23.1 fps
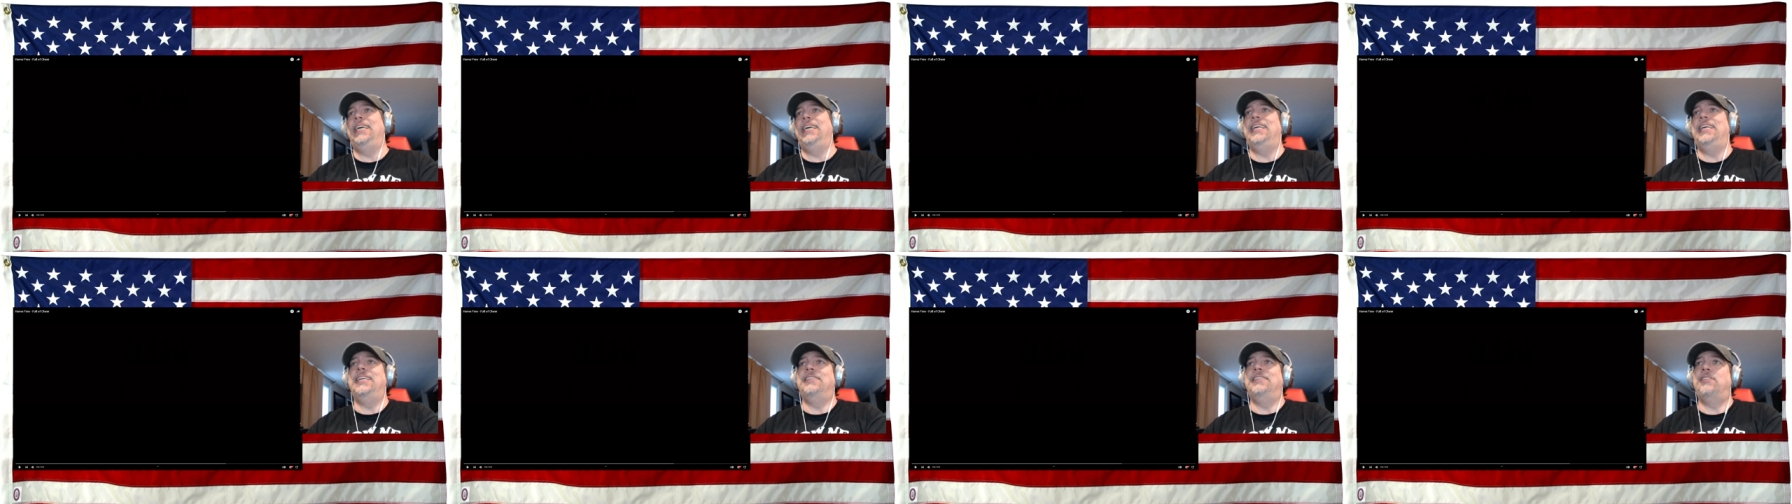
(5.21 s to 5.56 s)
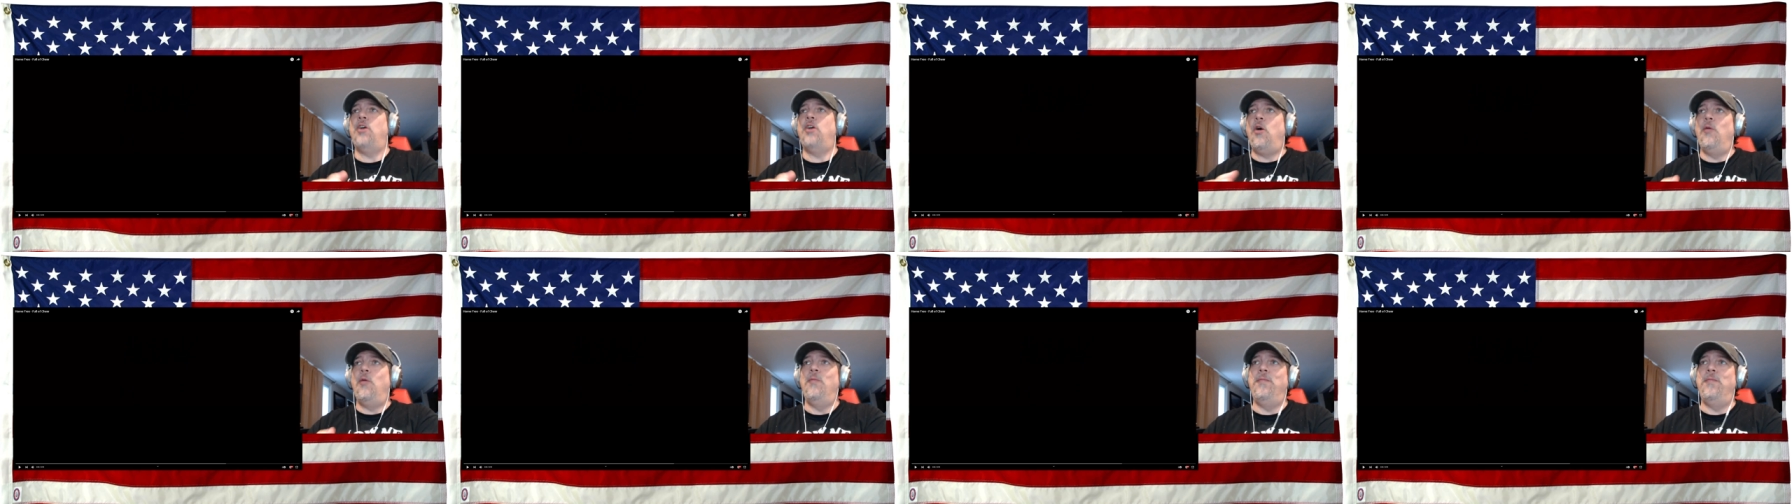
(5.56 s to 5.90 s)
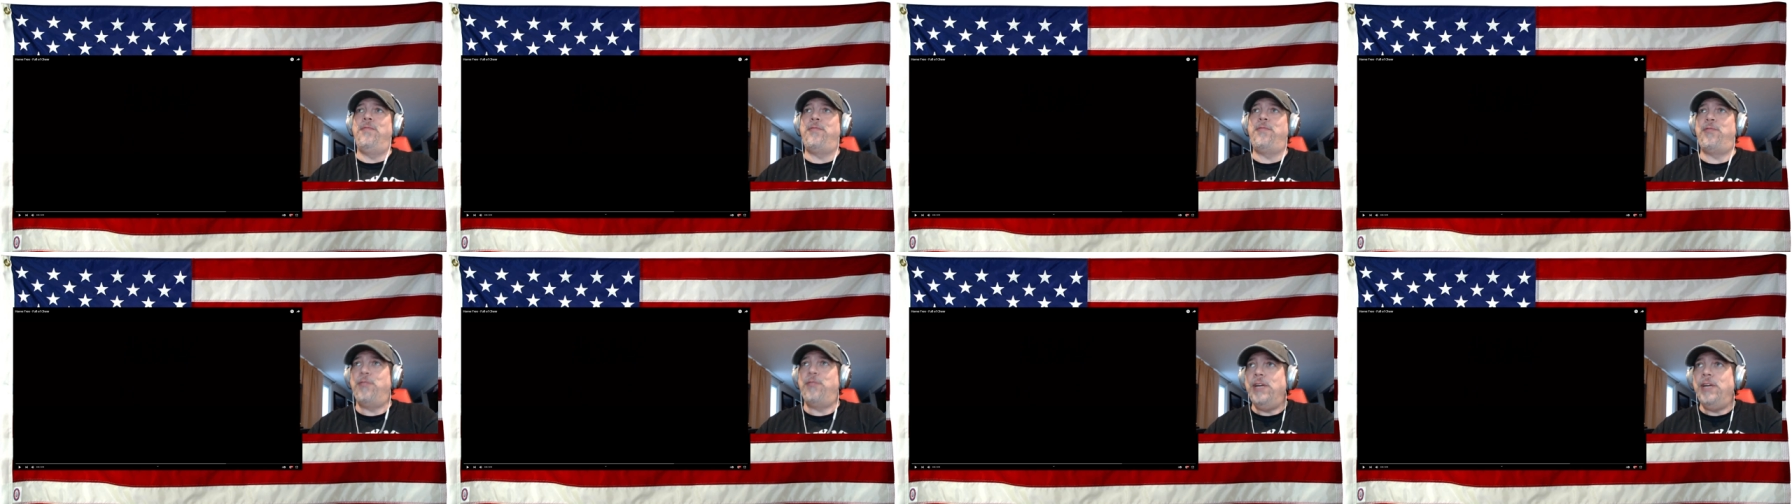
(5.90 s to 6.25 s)
It is Home
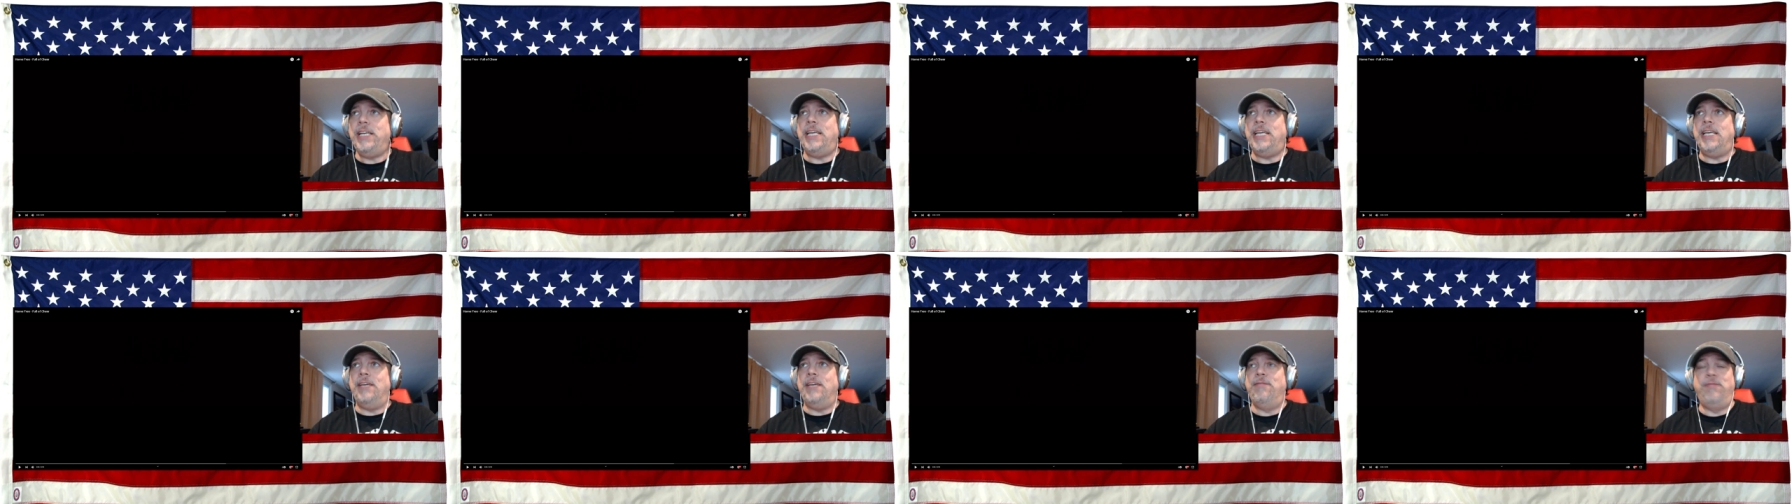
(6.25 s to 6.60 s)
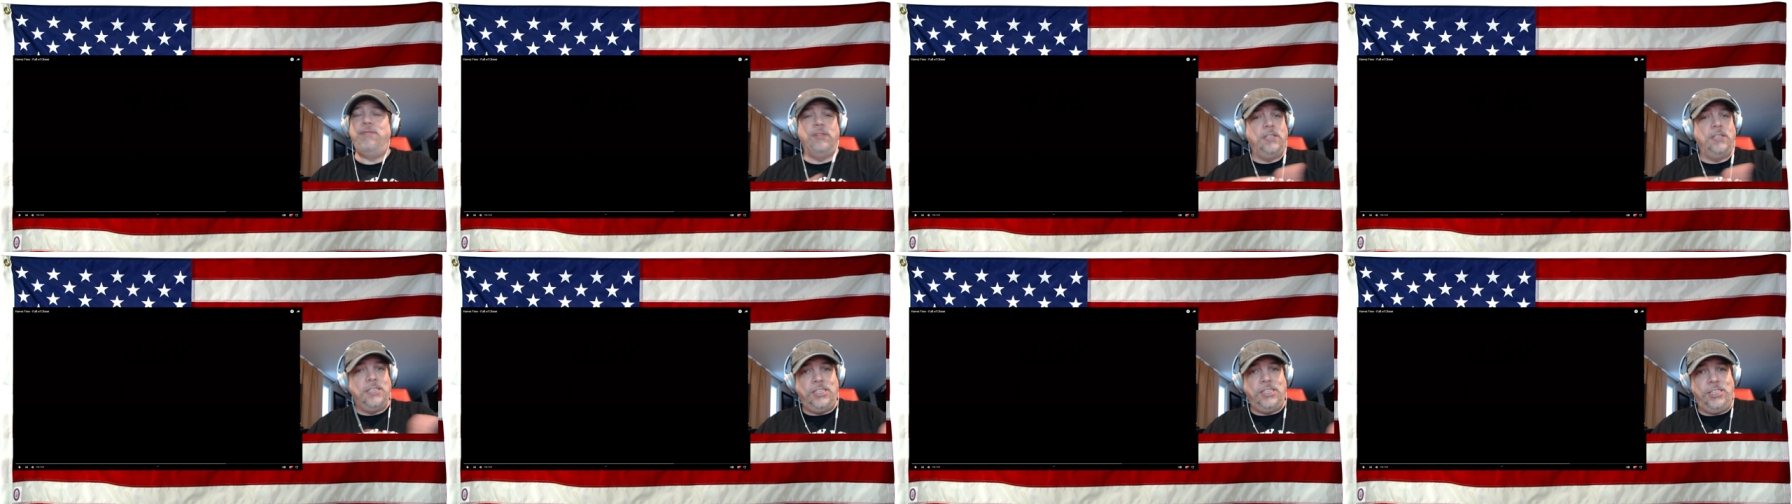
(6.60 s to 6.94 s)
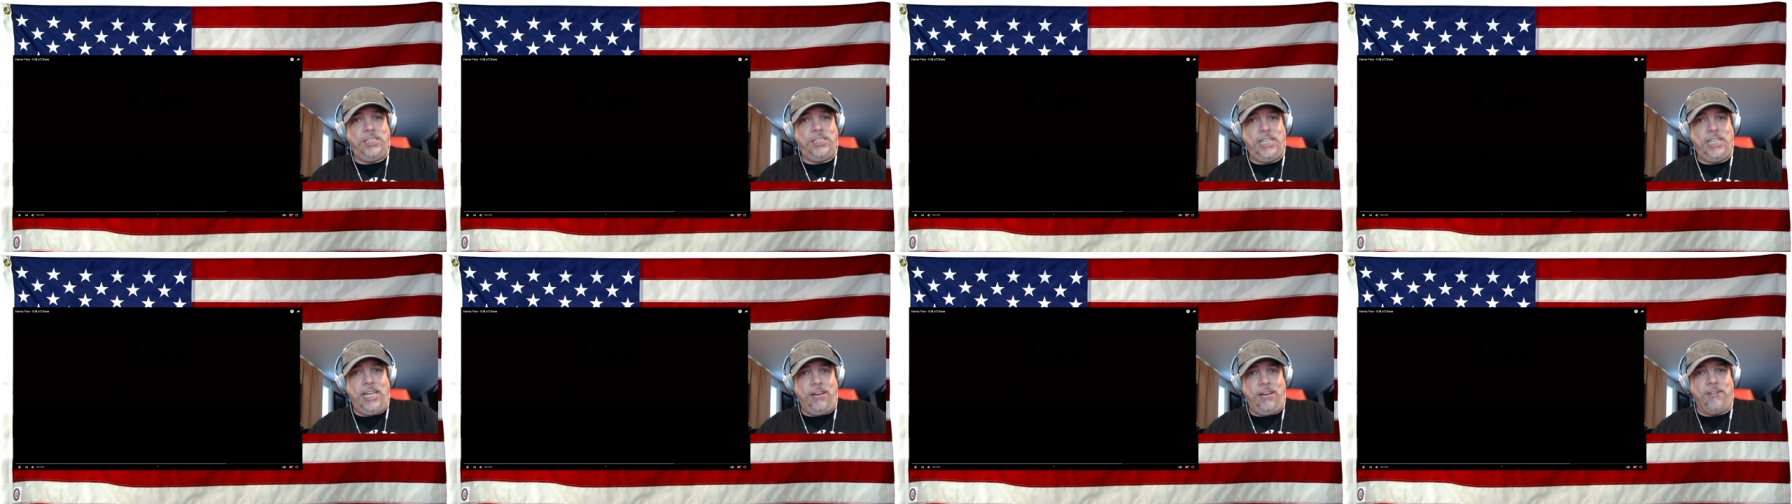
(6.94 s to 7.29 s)
Free, full of
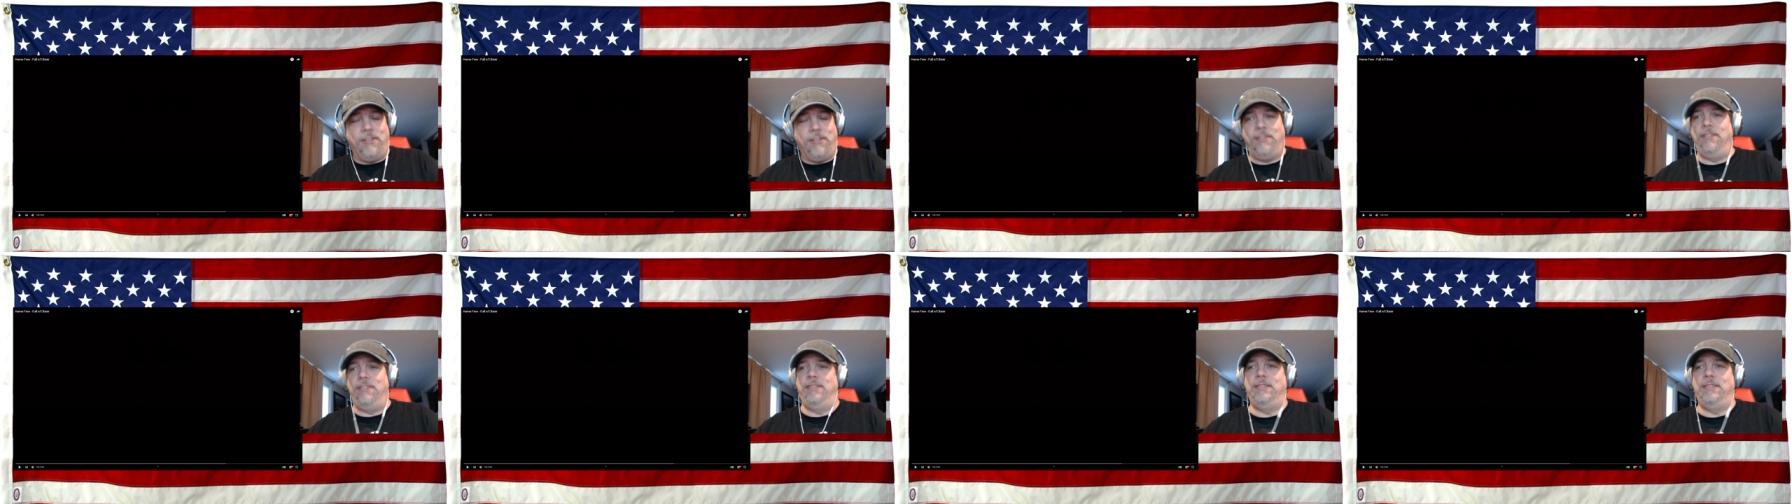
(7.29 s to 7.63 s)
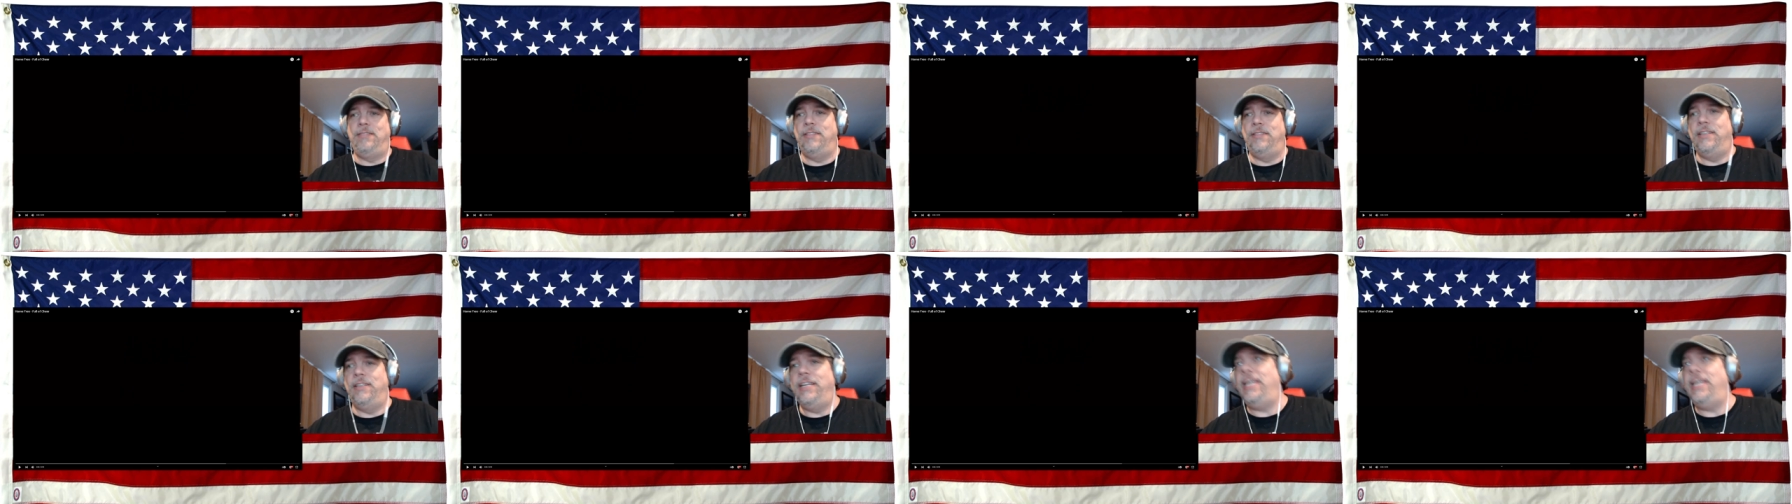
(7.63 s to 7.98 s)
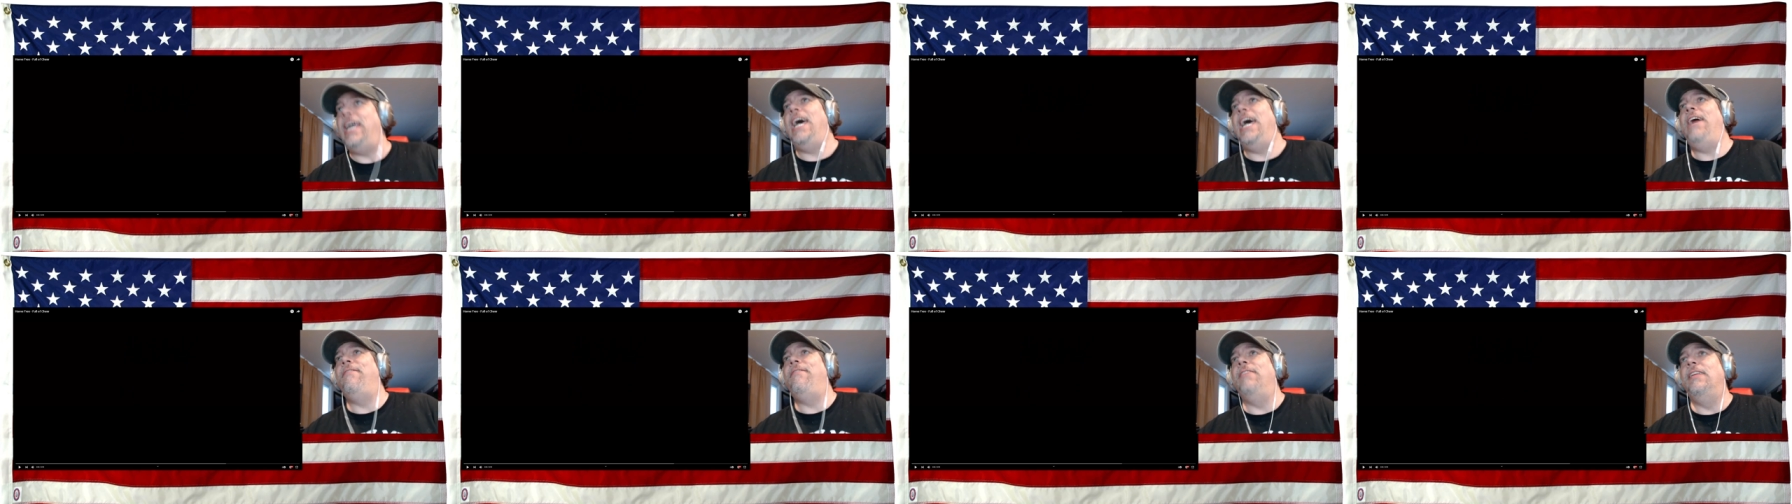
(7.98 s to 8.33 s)
cheer. So there you
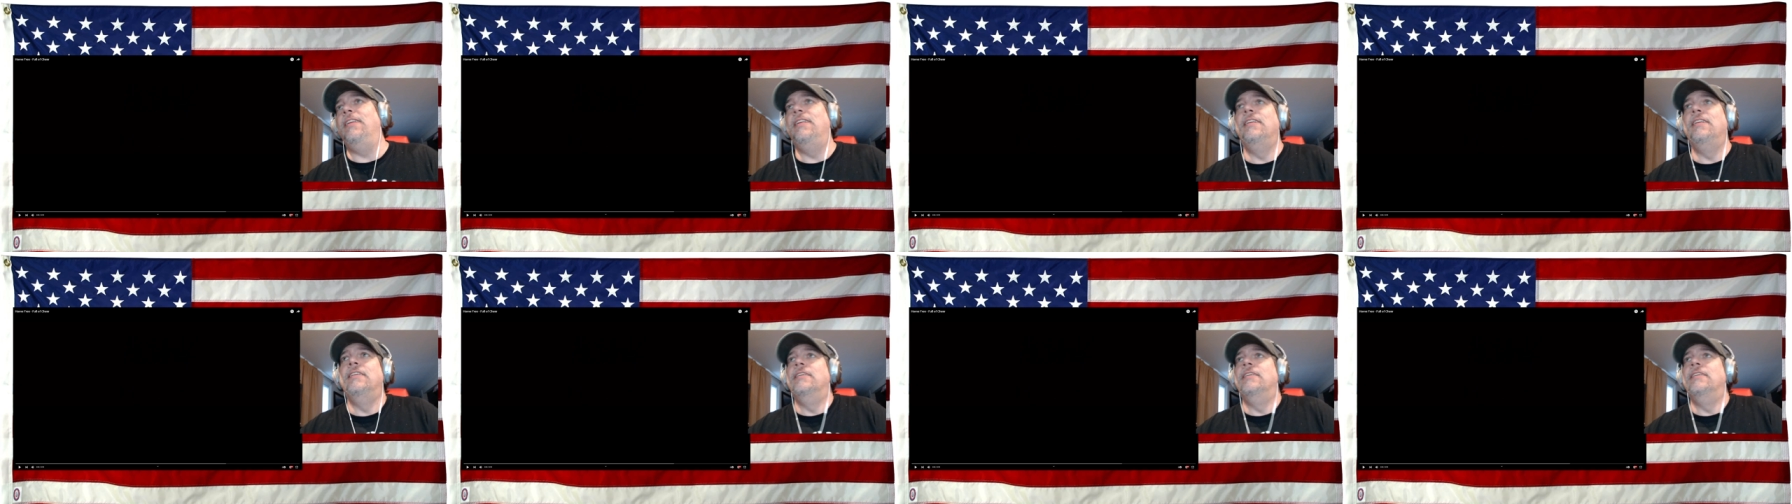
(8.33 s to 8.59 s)
have it.